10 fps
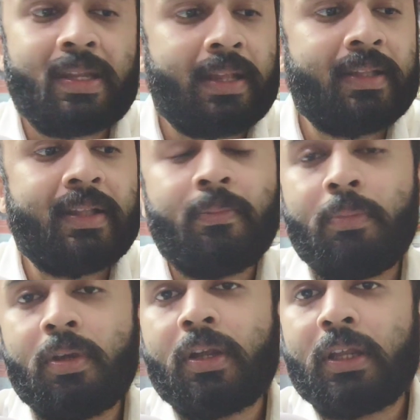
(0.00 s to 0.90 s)
rather than
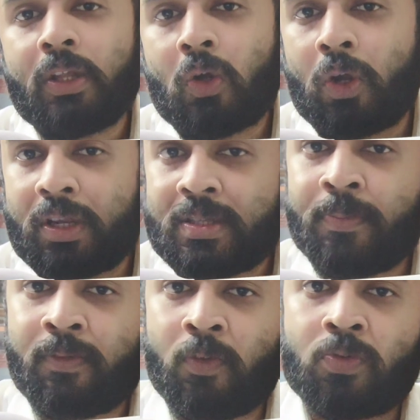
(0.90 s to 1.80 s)
merely the
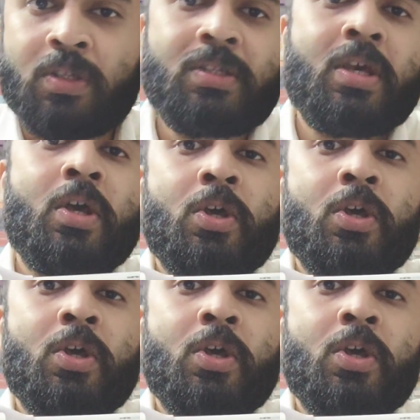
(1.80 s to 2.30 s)
contraceptive uses.